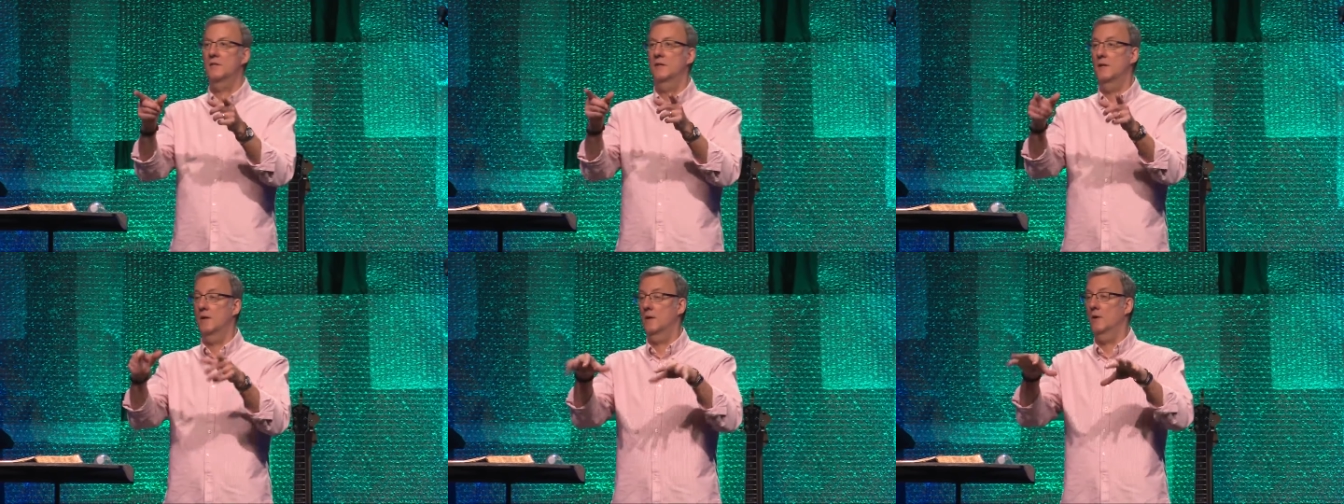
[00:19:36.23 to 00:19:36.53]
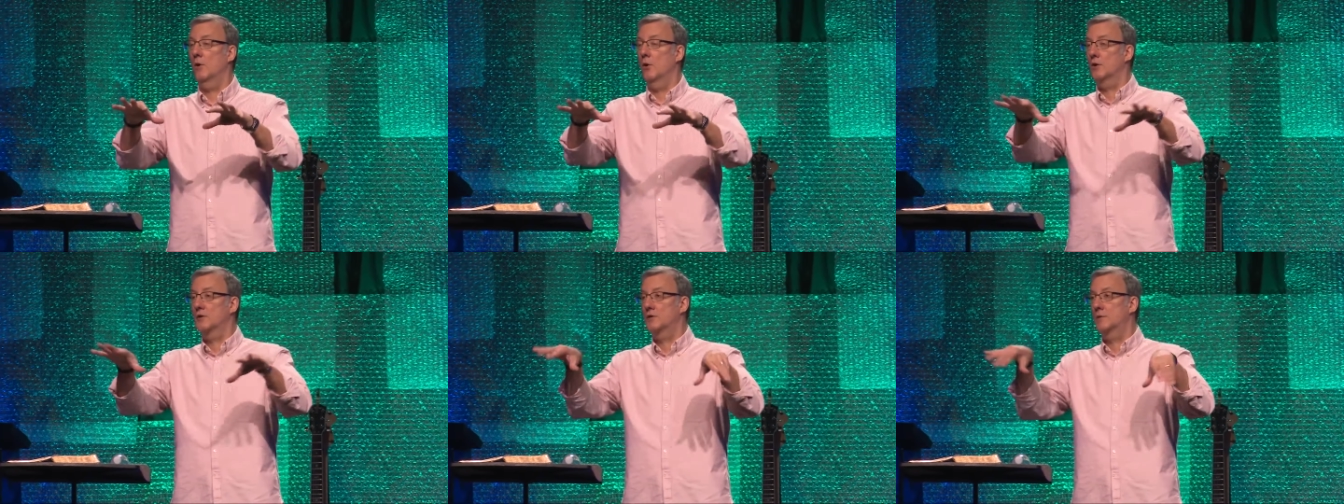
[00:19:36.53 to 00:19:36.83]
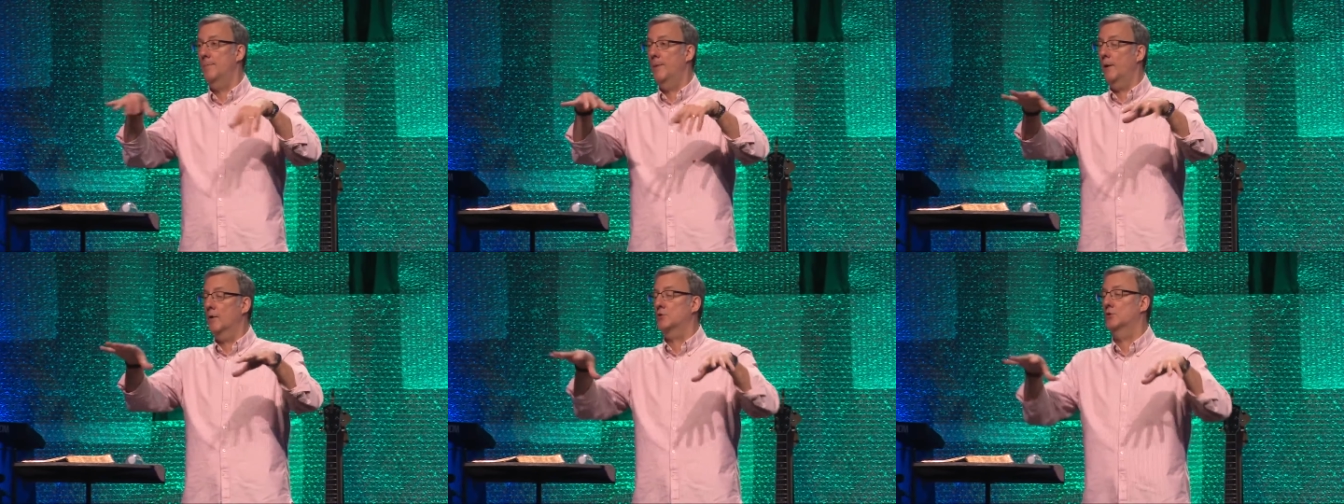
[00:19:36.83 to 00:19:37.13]
your
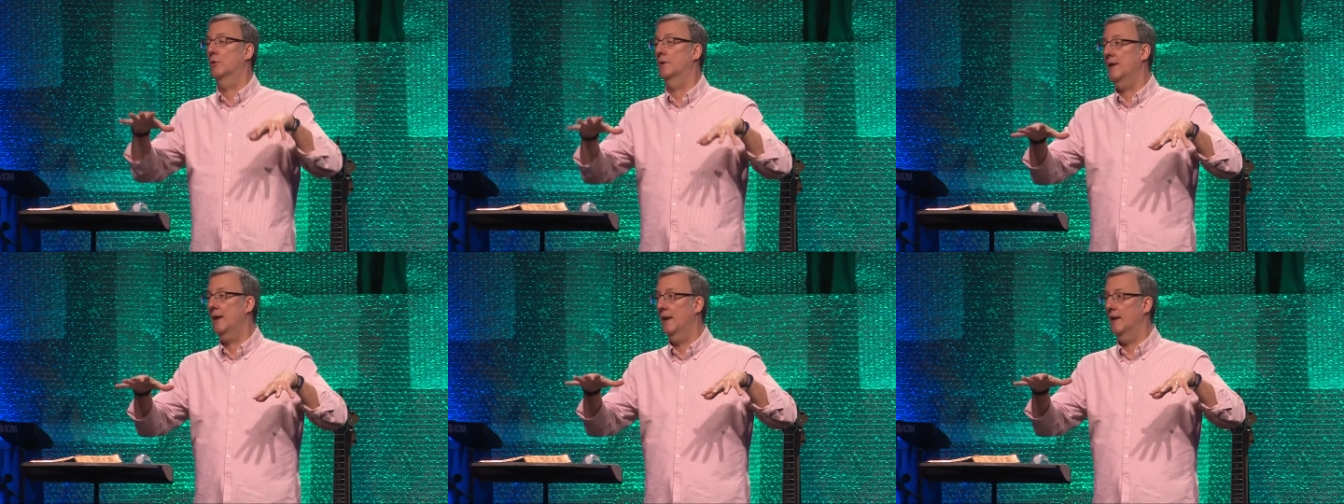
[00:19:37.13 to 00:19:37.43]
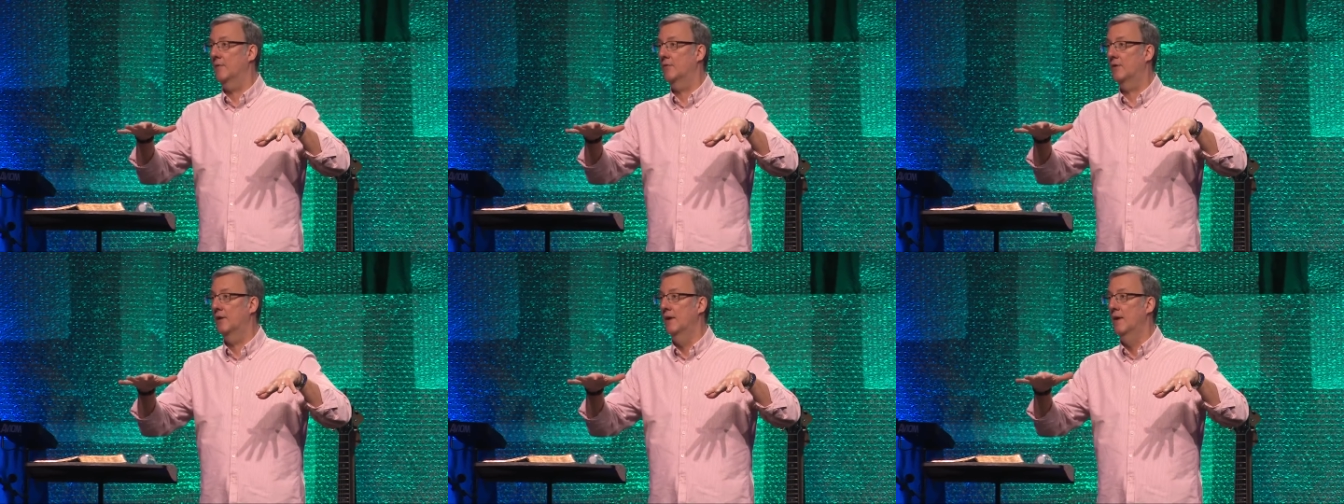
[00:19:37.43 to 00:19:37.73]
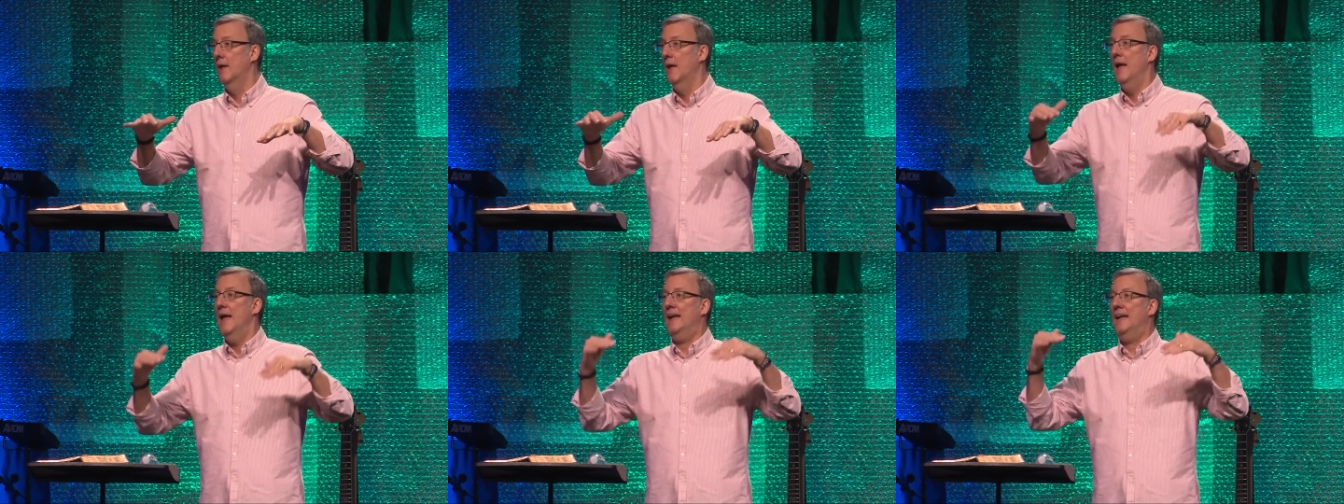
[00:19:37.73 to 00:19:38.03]
spiritual gift
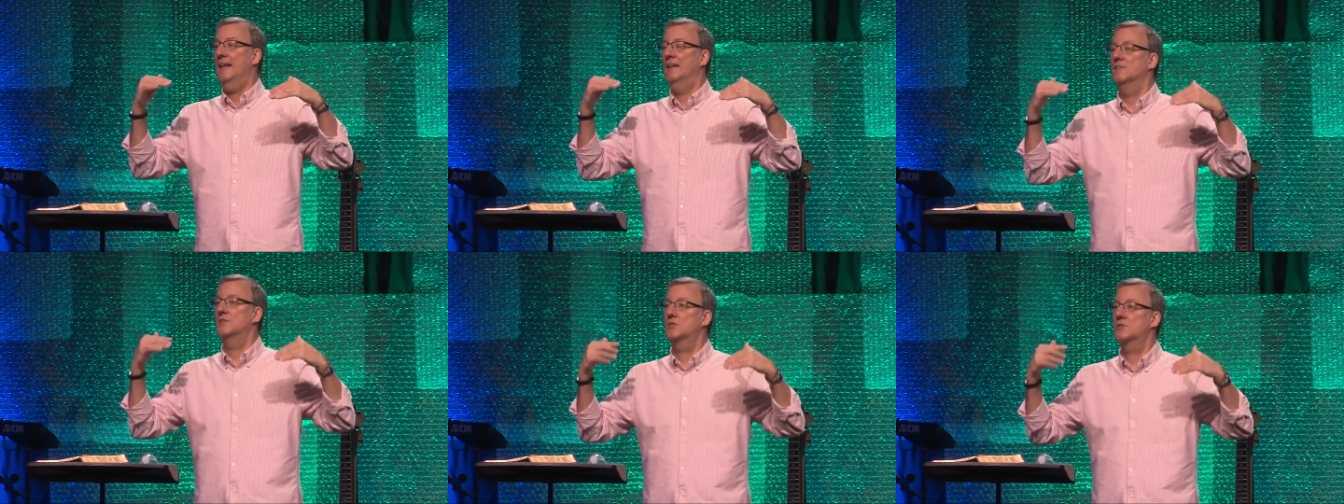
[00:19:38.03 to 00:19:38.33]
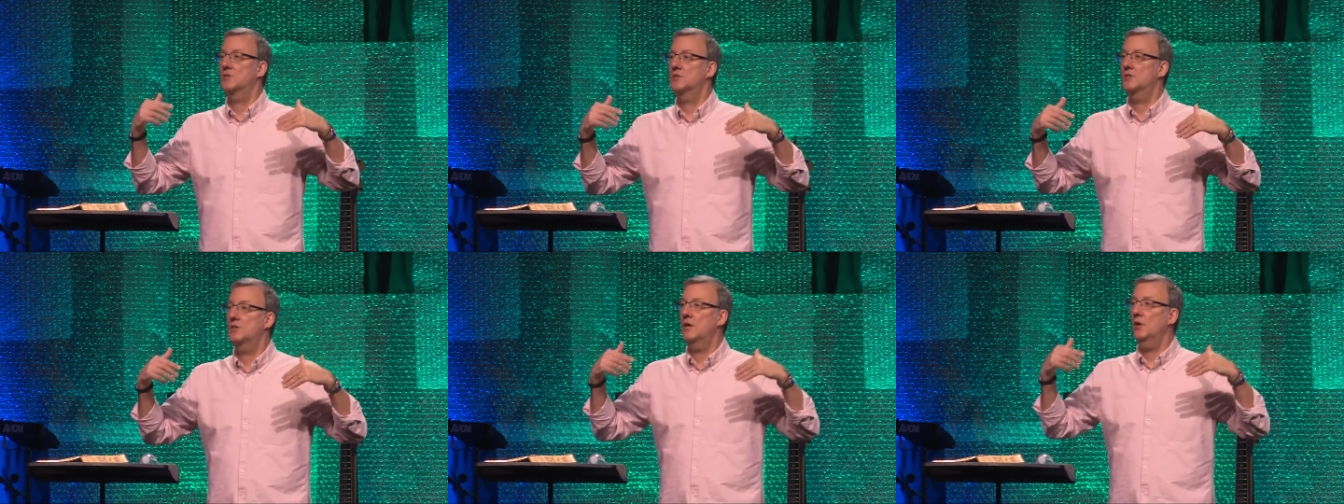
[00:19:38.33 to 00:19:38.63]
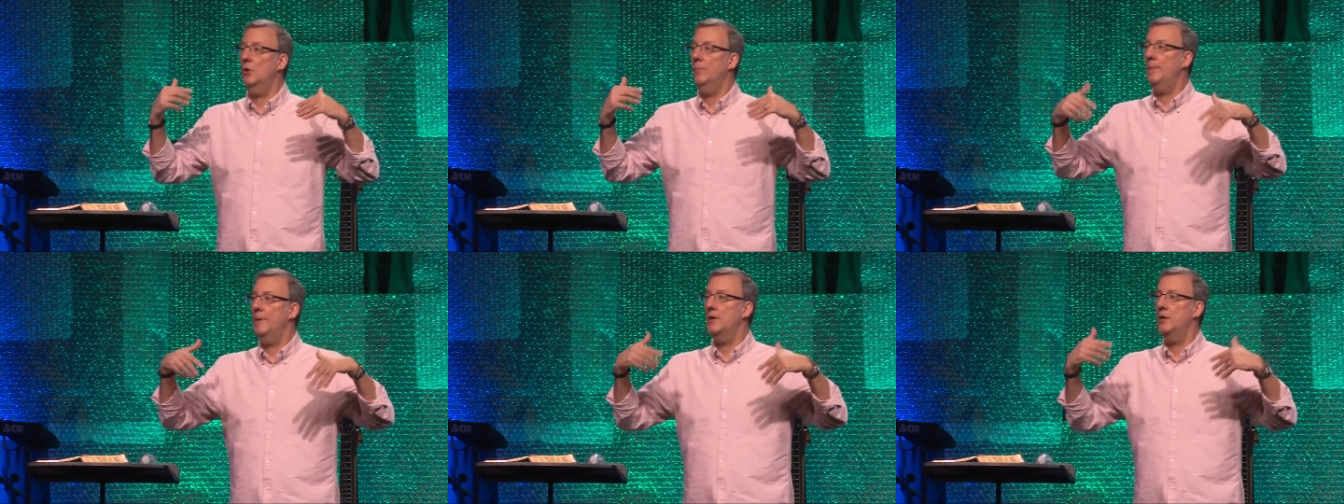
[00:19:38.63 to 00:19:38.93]
can
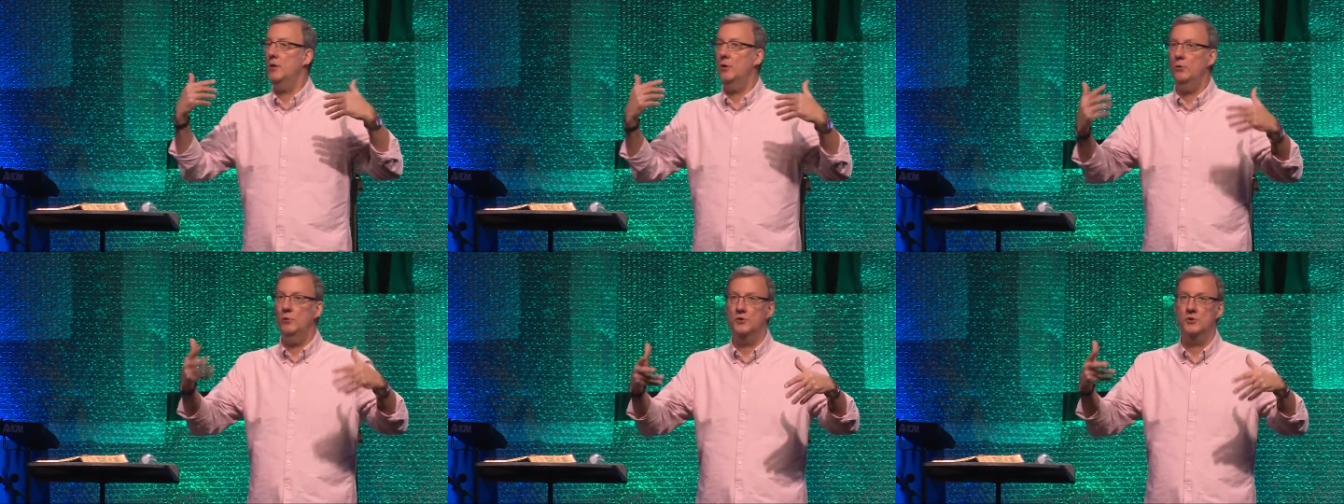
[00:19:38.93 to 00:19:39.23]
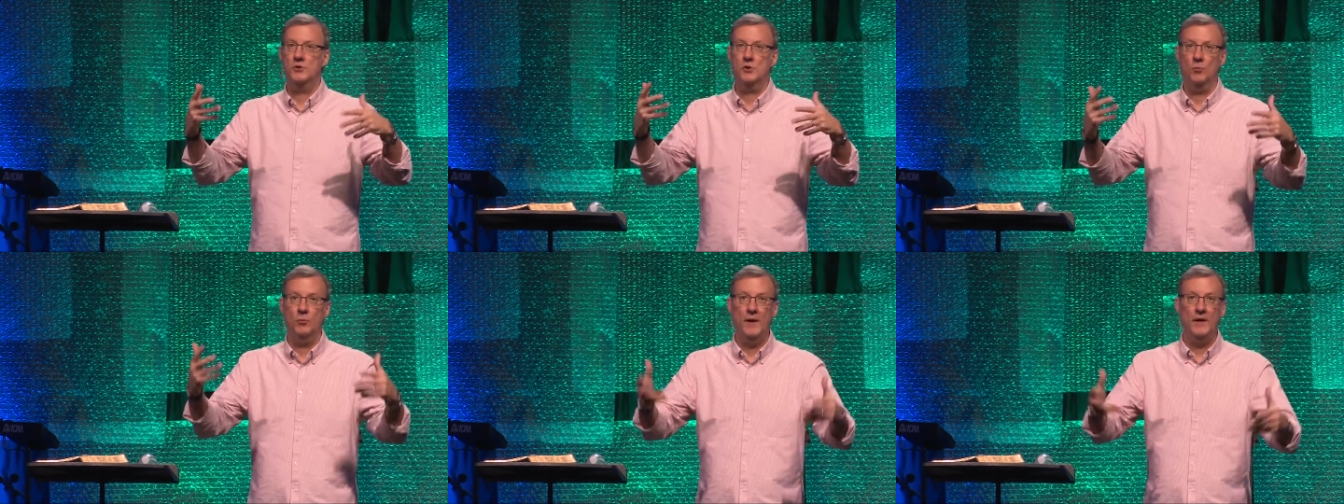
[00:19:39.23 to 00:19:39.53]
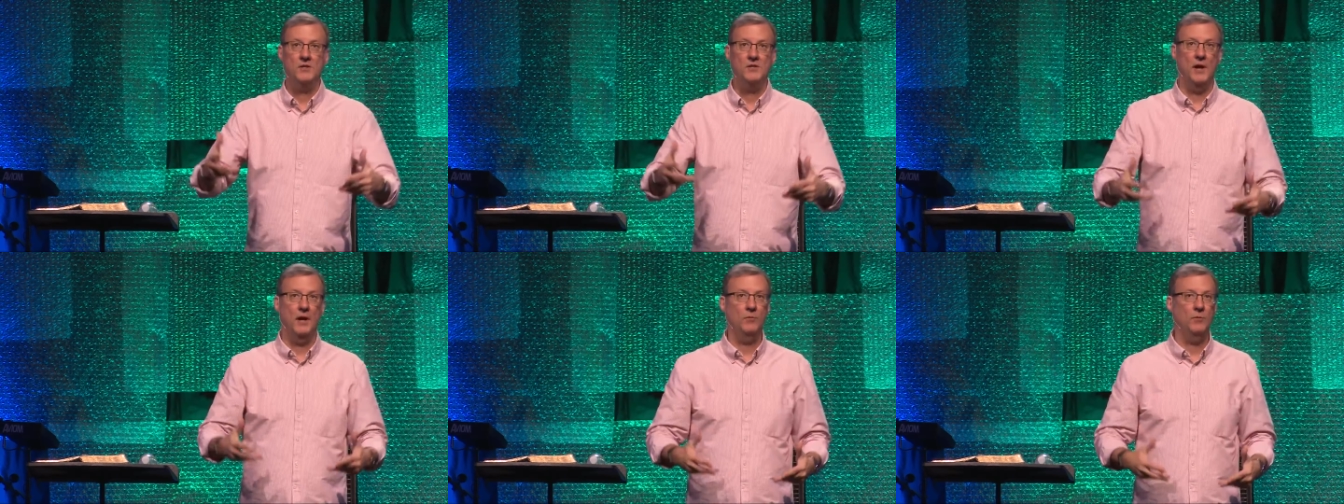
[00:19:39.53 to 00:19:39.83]
still be used to
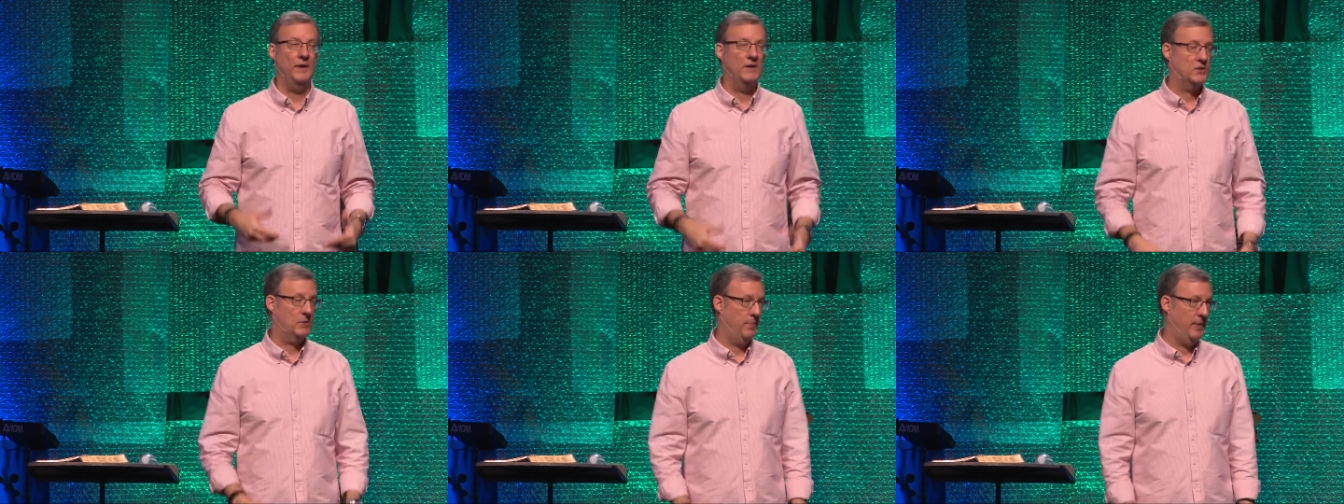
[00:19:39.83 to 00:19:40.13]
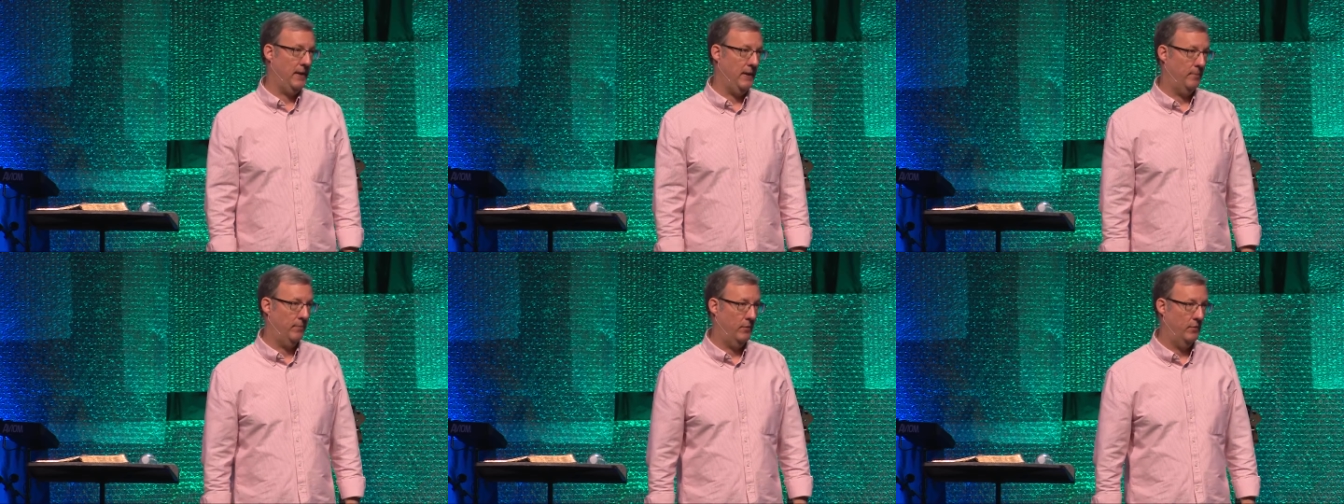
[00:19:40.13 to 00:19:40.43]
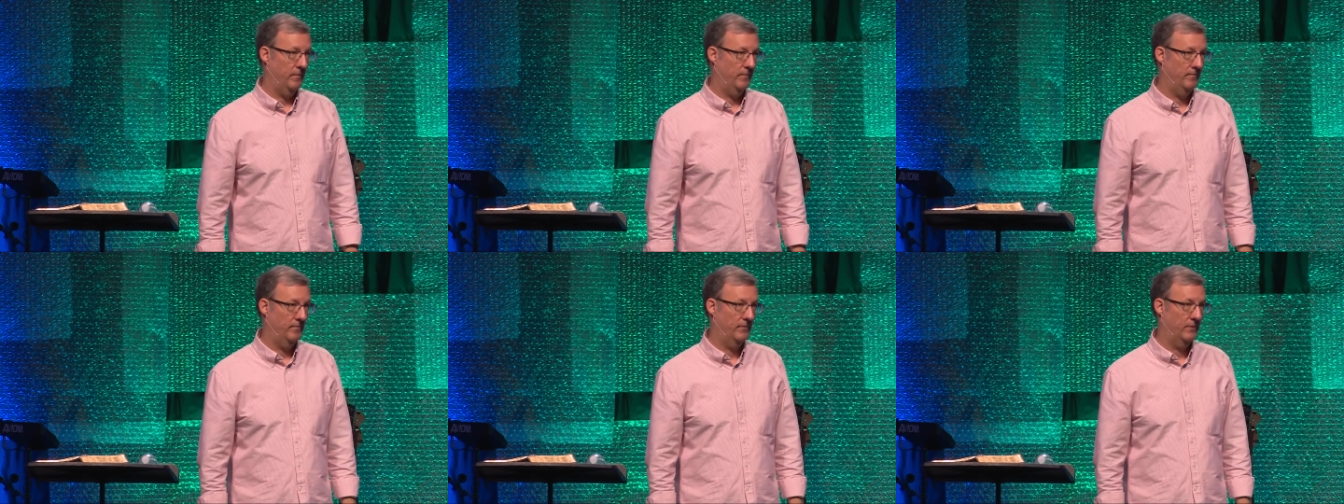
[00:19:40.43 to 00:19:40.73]
reach unreached people.